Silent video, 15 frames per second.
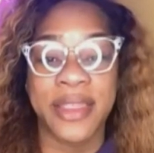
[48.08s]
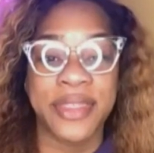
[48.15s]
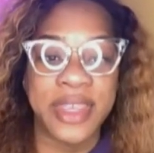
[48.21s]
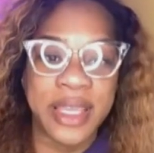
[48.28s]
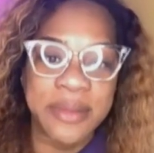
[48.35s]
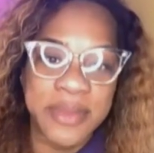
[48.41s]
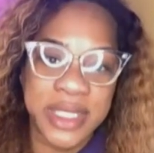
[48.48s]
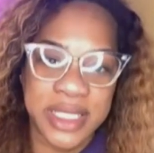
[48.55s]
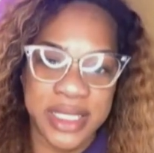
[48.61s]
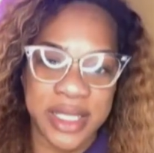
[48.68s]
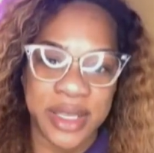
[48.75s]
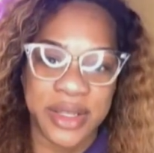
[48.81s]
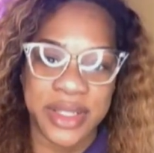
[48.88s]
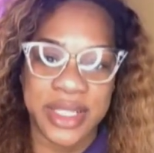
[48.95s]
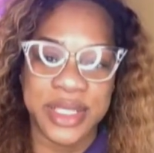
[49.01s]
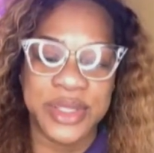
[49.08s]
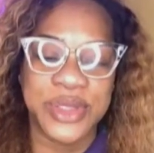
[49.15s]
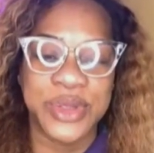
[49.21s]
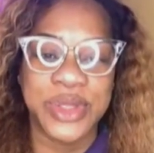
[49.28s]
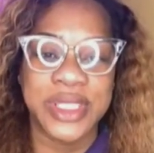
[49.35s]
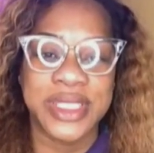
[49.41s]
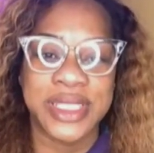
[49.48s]
theme this year is
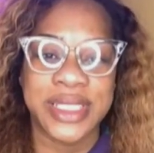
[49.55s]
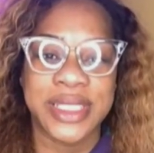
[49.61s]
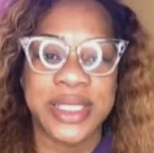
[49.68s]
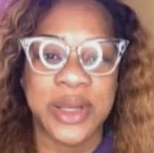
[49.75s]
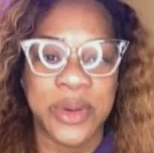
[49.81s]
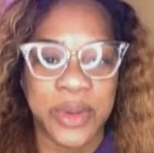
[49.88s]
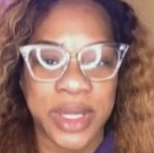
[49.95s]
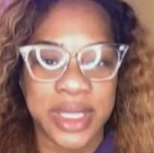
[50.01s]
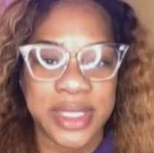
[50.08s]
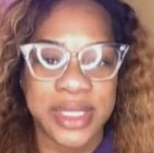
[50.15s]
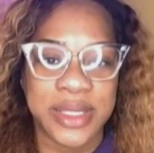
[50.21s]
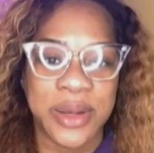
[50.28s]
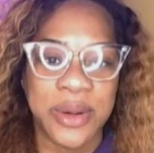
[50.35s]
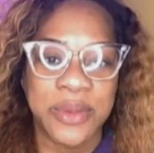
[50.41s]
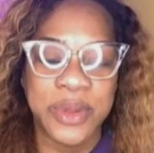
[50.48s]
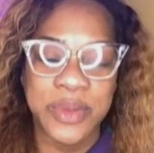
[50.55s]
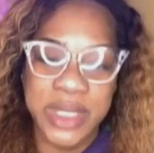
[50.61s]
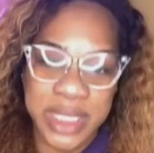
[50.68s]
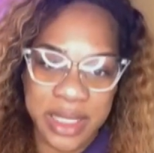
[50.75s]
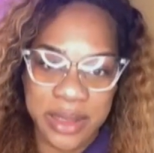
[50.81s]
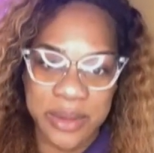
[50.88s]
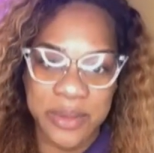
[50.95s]
Too Legit to Quit. So, what we
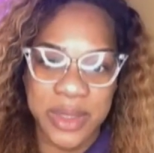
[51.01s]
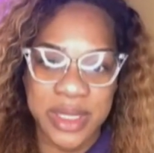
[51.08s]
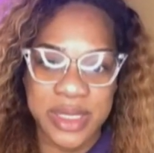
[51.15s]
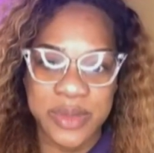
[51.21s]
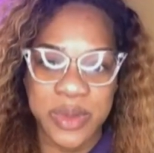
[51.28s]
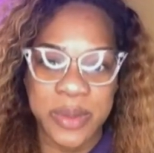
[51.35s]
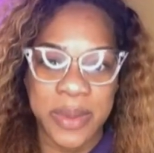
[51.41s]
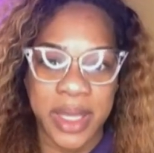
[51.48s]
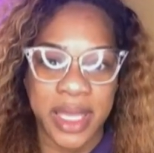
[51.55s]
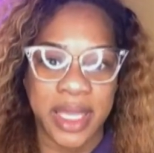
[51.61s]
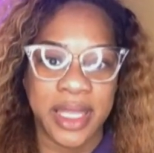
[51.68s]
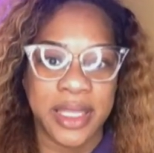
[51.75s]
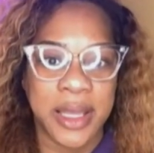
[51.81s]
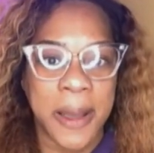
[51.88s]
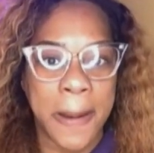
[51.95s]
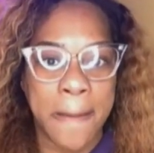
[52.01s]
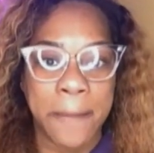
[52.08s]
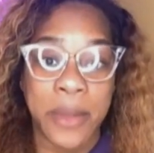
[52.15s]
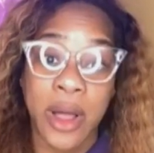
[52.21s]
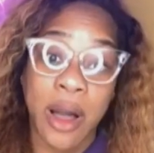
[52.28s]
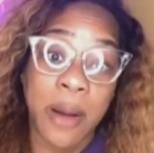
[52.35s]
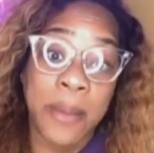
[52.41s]
did was we paid um,
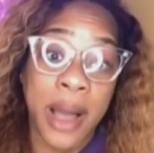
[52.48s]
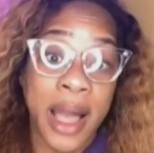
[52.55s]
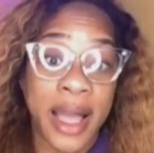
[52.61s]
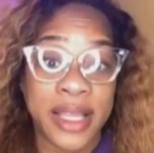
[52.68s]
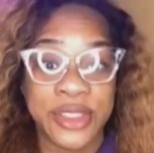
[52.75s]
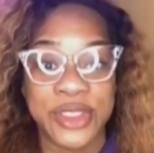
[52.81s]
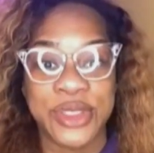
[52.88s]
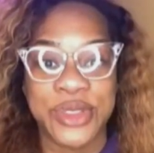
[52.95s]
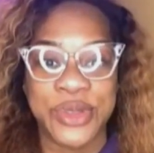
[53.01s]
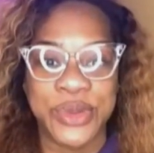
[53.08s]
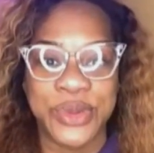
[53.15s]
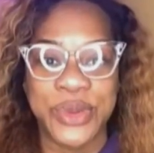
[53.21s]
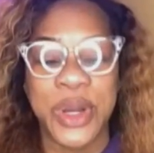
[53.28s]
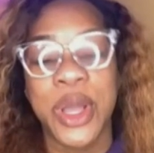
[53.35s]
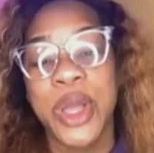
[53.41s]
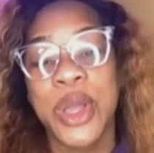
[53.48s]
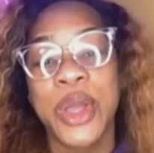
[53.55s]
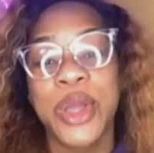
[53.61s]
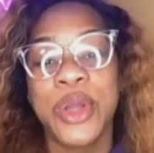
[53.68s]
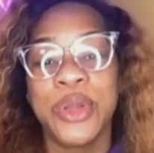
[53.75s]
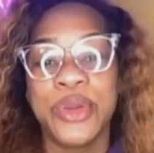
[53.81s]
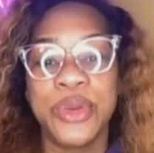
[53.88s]
homage to
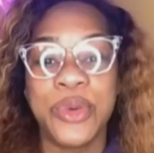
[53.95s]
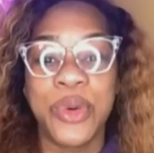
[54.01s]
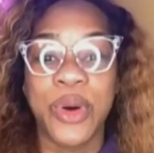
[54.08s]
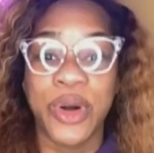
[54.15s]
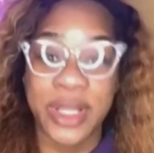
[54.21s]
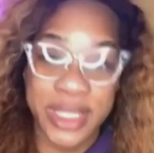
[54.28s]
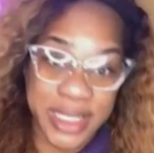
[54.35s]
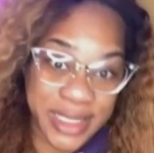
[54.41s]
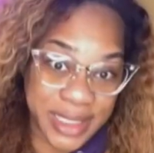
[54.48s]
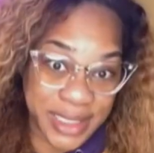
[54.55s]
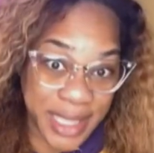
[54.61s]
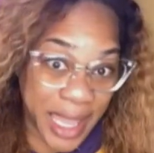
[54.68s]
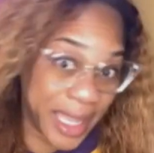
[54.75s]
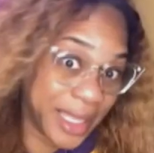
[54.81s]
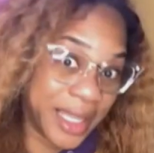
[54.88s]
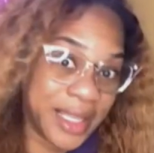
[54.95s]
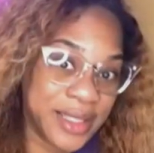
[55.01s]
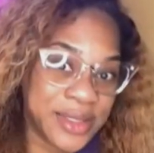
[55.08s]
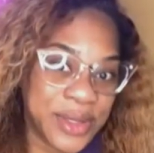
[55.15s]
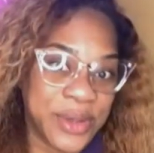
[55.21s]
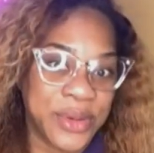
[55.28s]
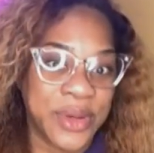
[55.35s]
New Orleans in 90s.
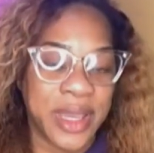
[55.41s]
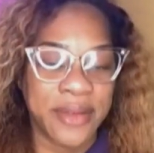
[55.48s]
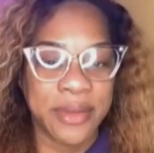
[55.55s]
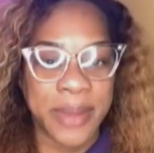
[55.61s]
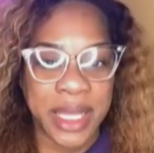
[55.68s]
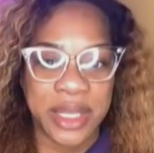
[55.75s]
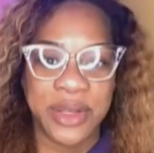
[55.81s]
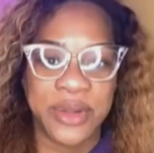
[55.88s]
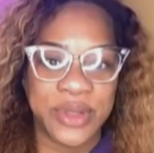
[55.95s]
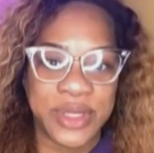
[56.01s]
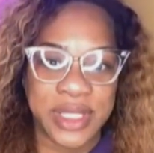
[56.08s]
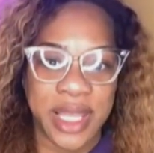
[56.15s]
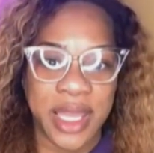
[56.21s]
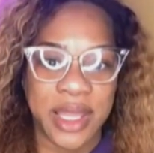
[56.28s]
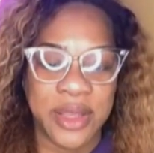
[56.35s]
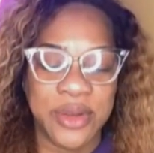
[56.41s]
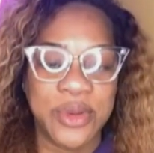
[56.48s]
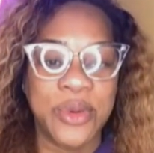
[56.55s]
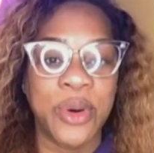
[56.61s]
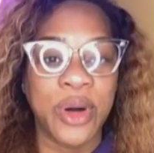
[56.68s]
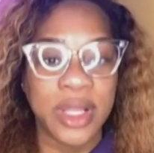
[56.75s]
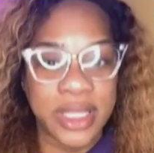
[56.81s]
So, everybody knows that
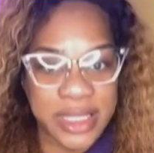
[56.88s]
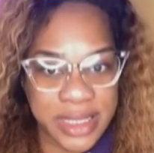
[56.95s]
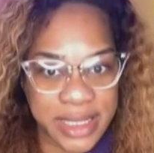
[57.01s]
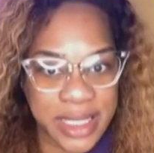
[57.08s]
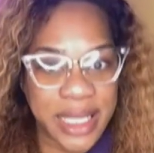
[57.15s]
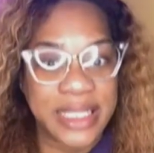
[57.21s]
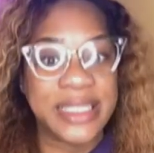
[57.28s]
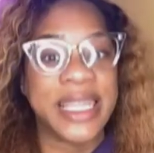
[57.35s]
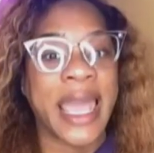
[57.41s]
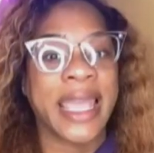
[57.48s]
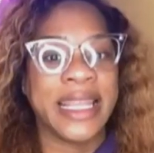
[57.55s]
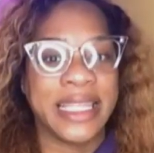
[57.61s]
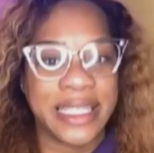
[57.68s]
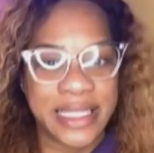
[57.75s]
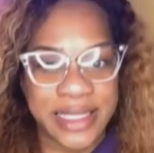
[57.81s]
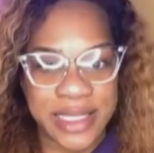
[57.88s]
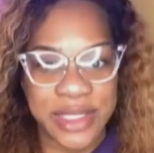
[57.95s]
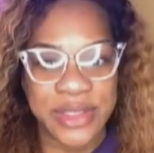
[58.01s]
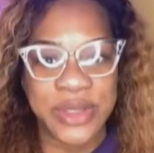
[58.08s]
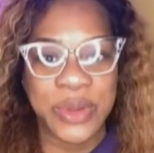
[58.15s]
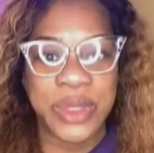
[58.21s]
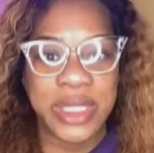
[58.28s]
New Orleans 90s
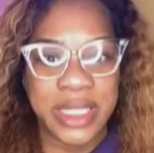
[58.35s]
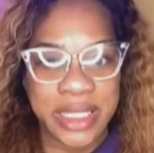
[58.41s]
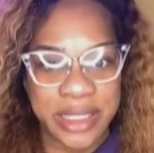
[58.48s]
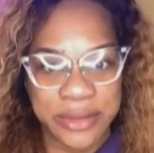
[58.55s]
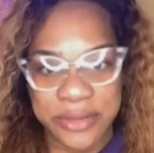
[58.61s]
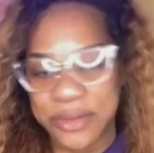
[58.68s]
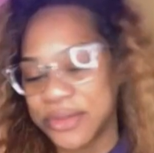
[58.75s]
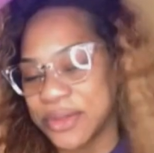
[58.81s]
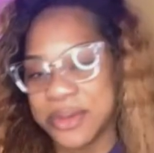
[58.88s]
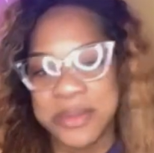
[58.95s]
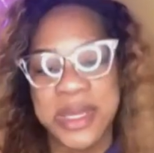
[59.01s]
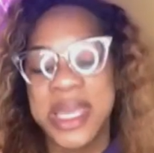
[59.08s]
is totally different from